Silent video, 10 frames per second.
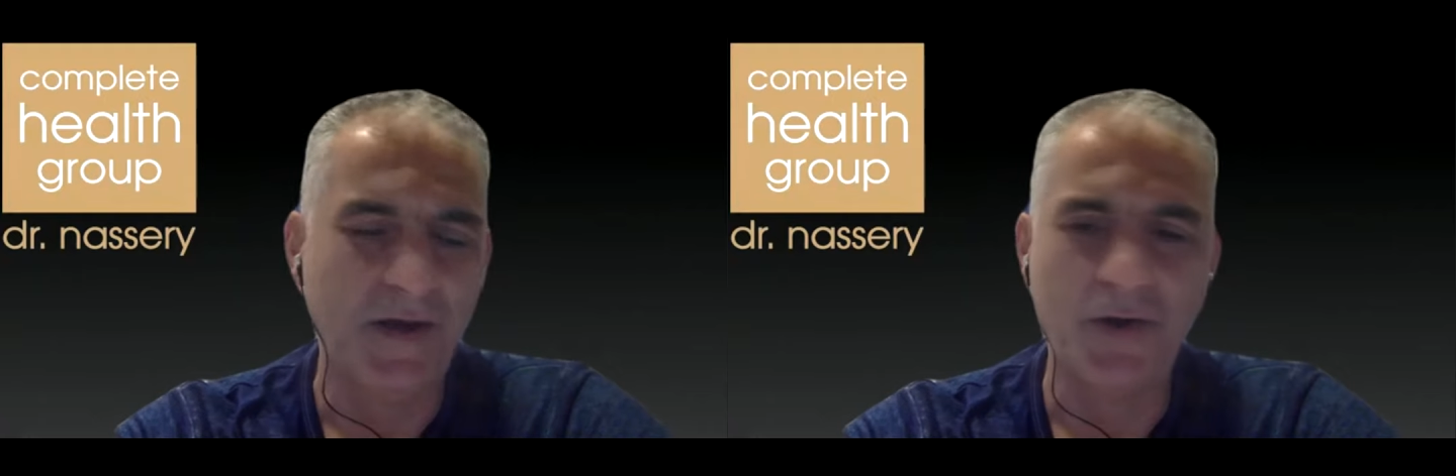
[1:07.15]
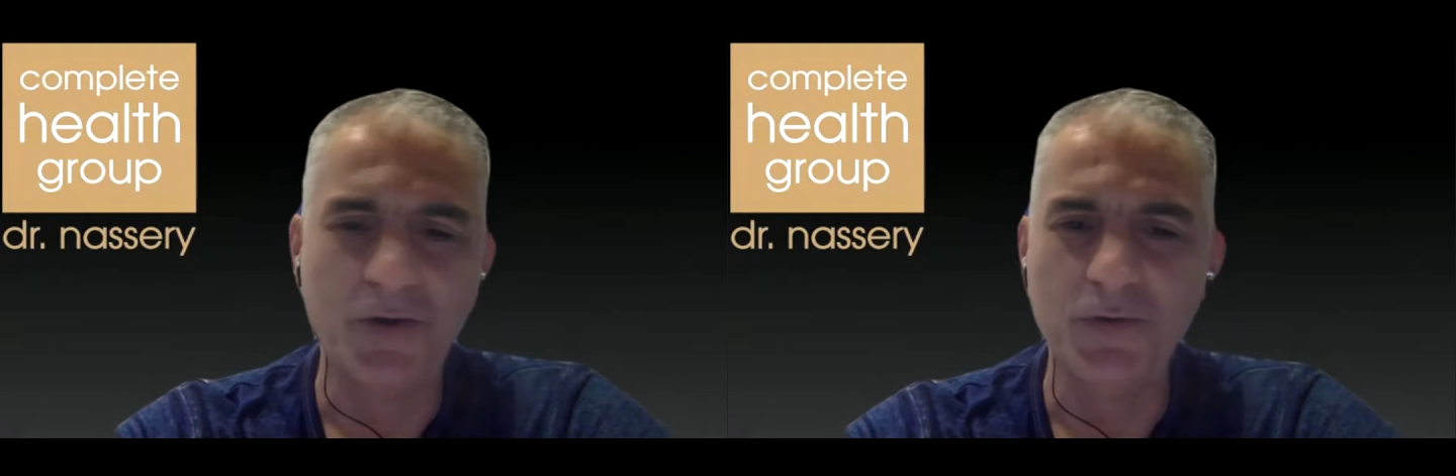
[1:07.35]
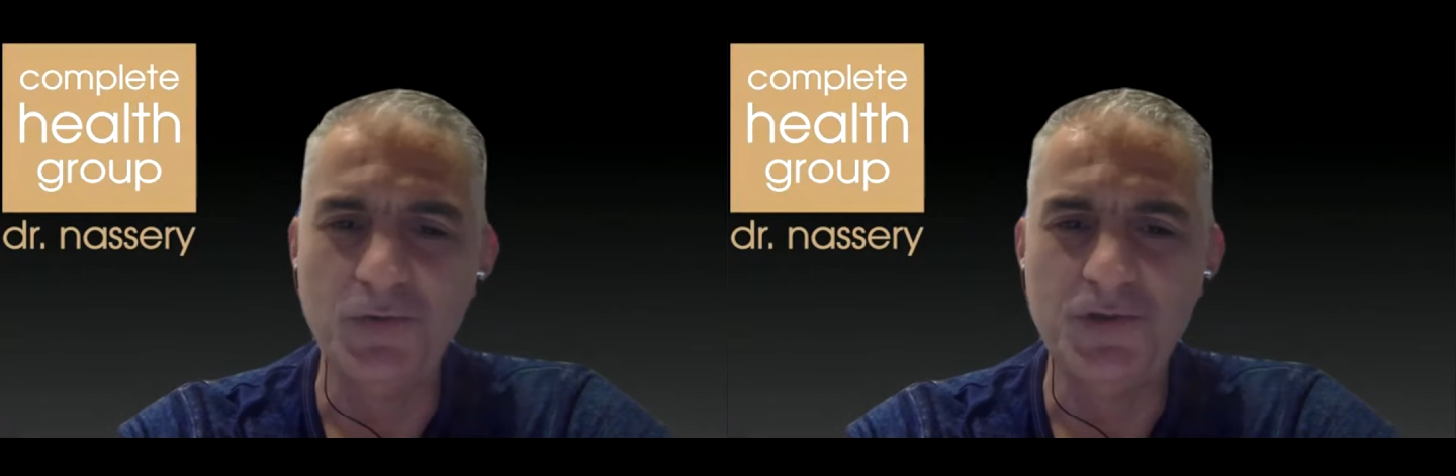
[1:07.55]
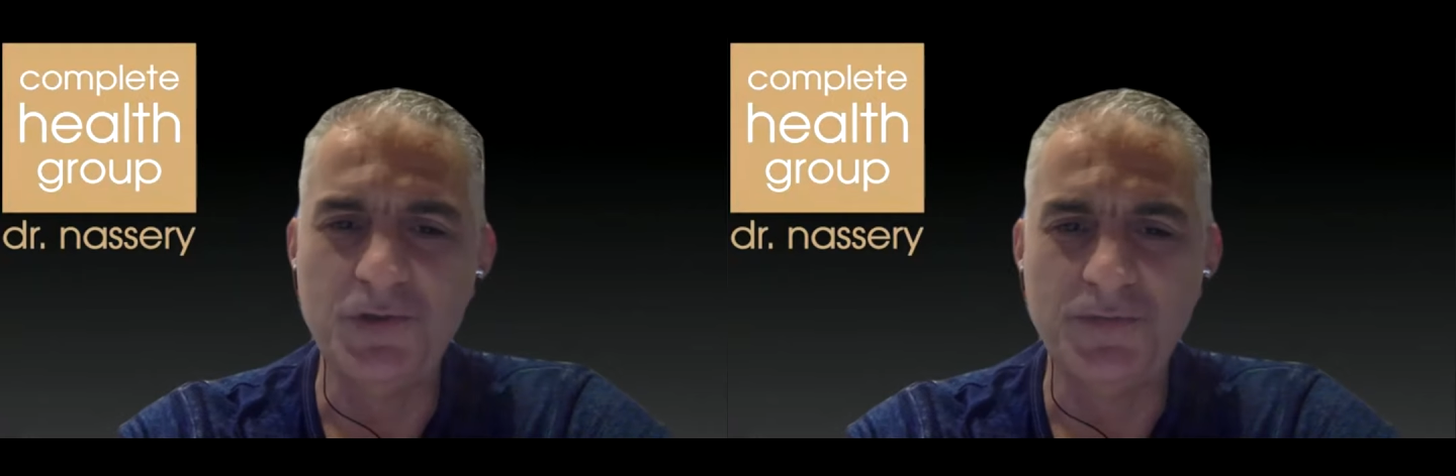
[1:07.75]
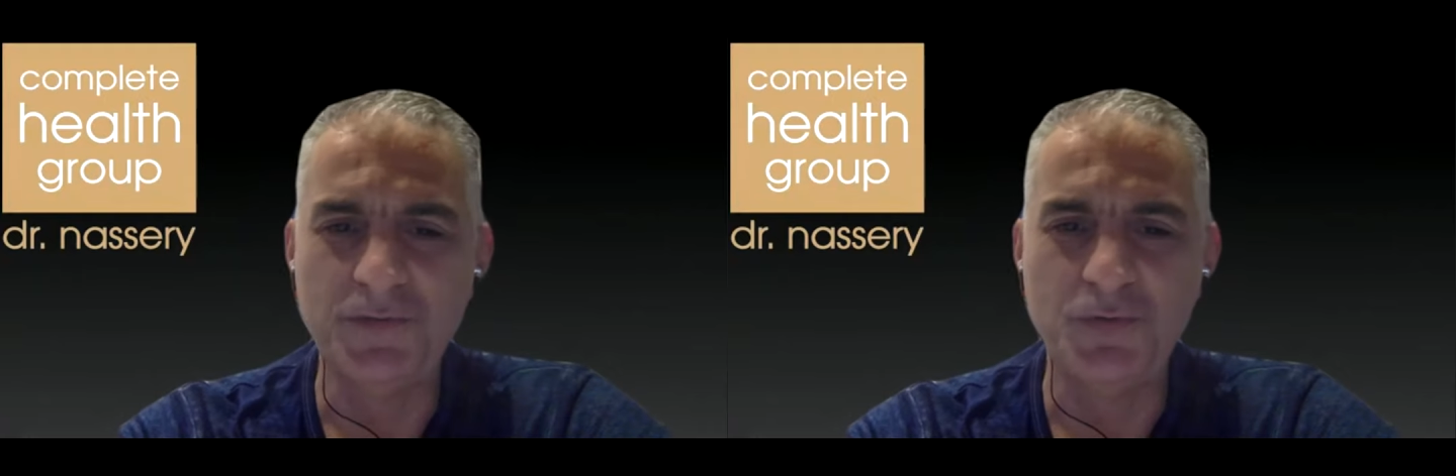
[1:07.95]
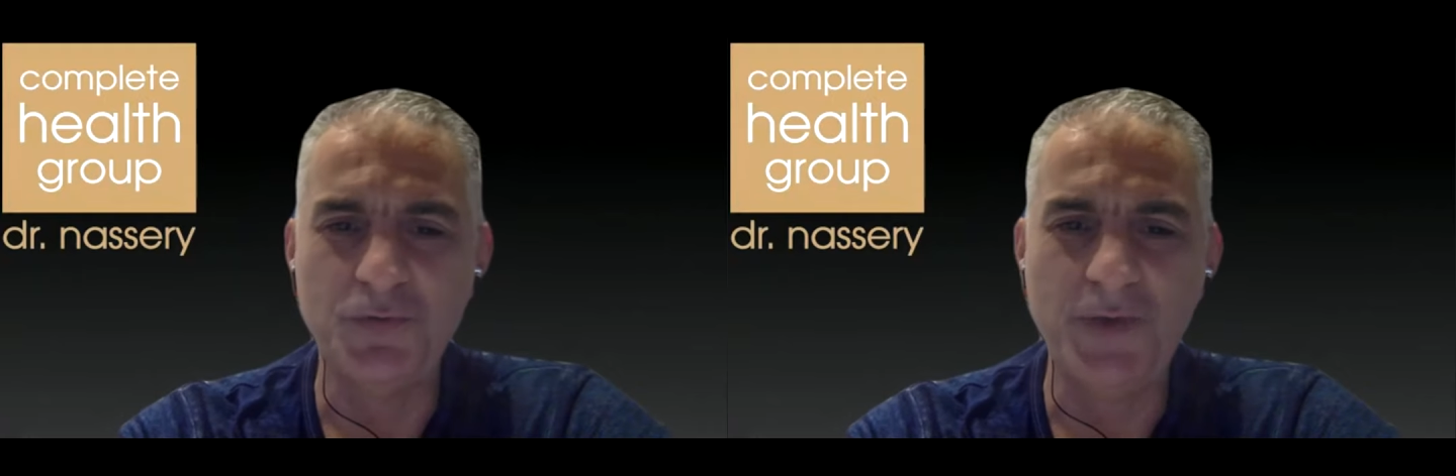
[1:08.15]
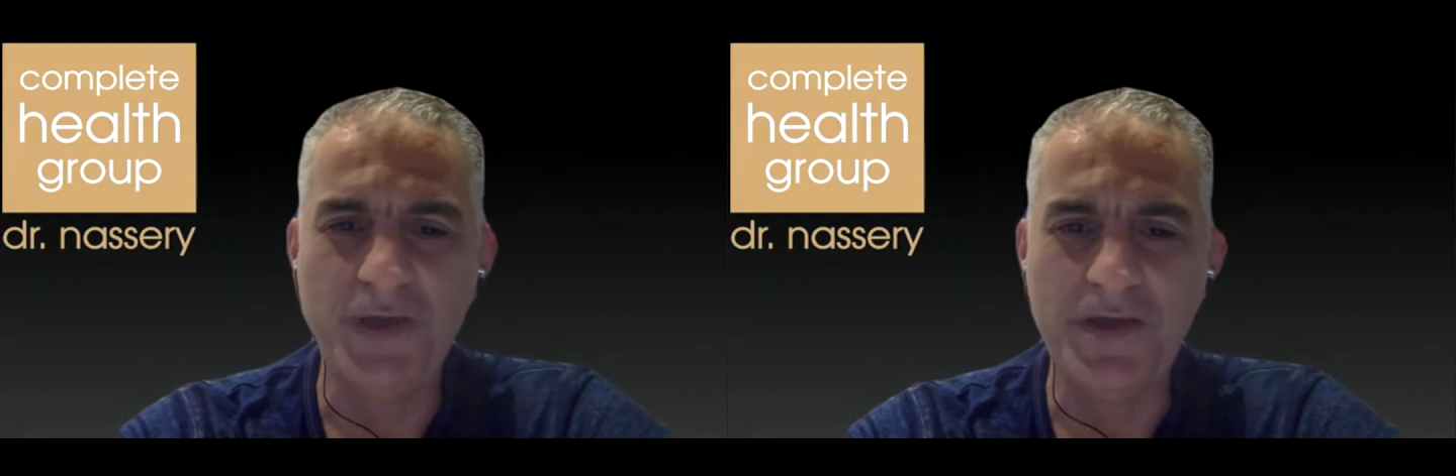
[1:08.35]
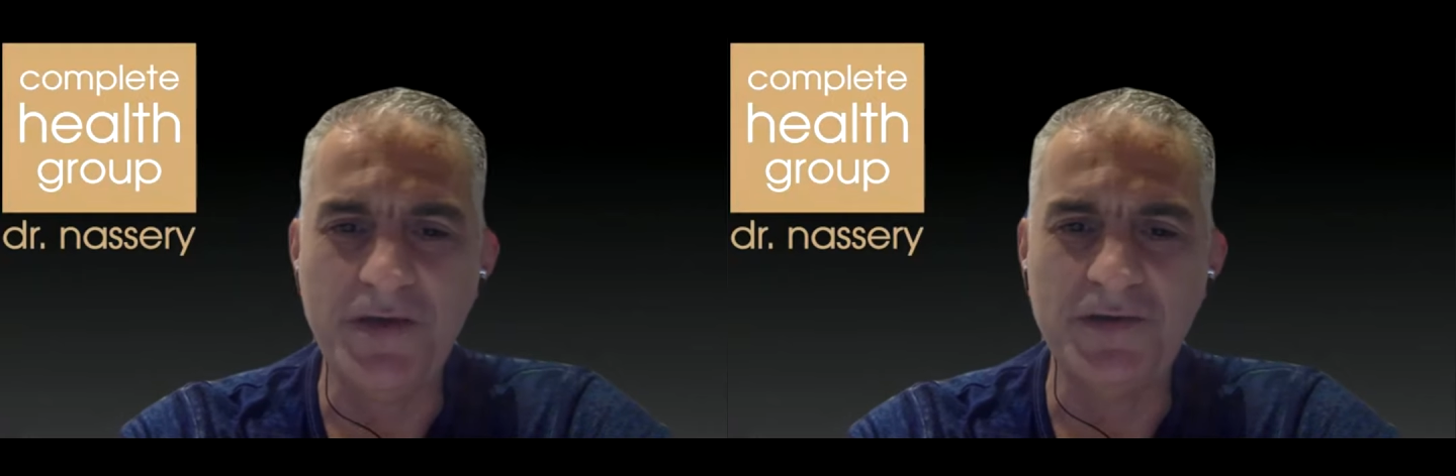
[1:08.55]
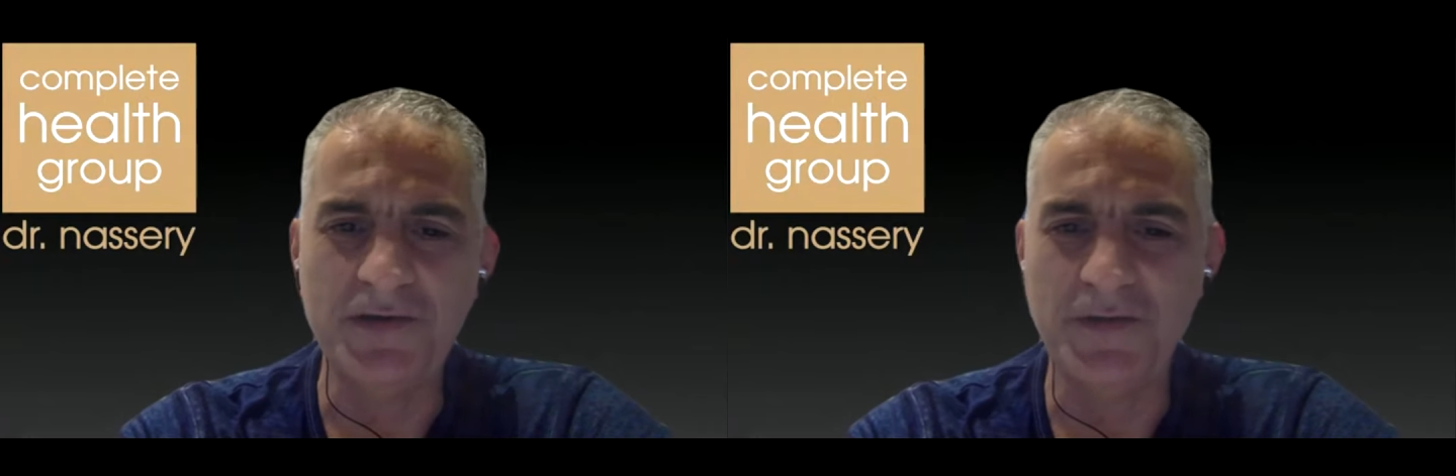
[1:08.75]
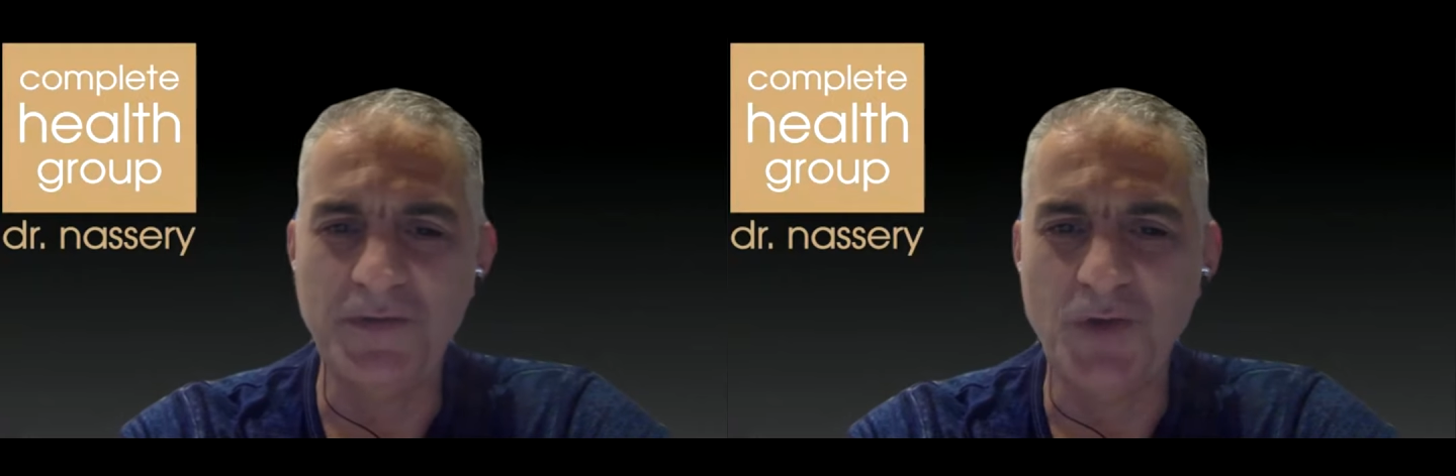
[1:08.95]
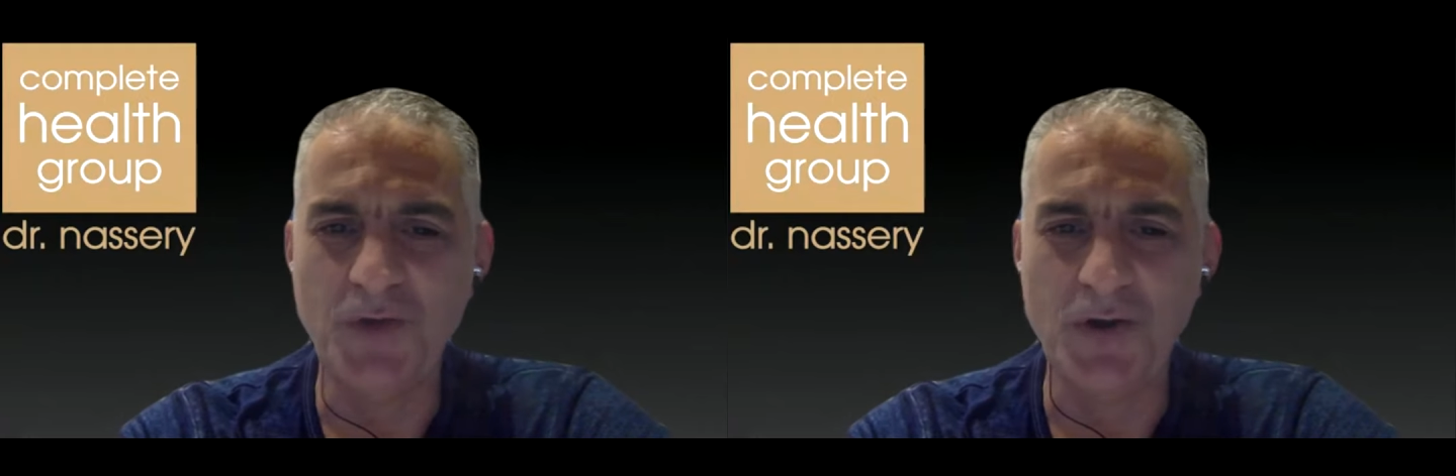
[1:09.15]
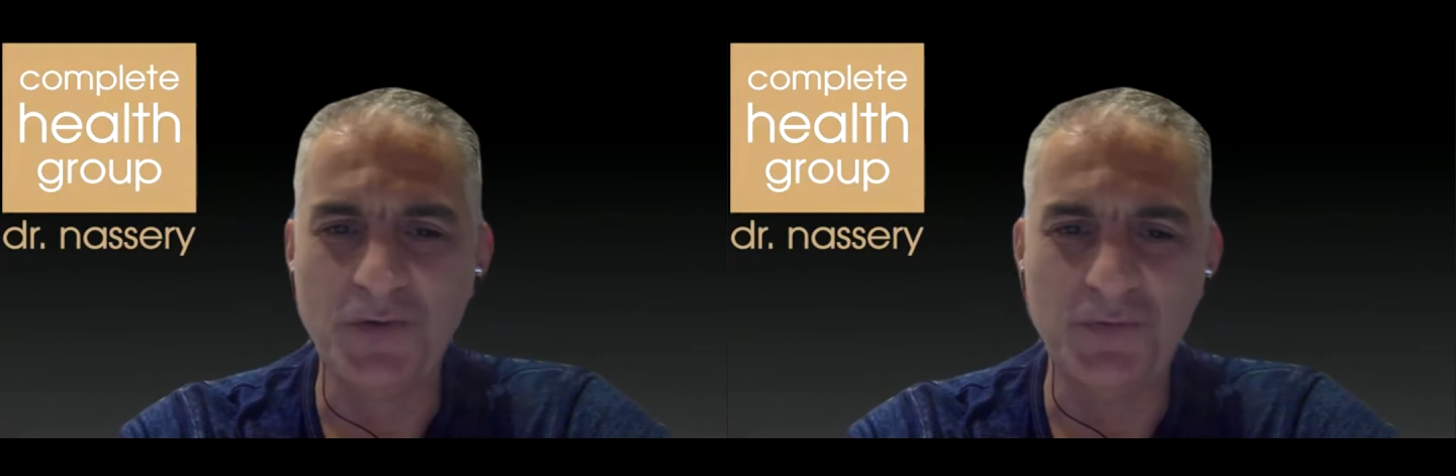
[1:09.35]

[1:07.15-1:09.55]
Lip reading: occlusion for too many years in the dark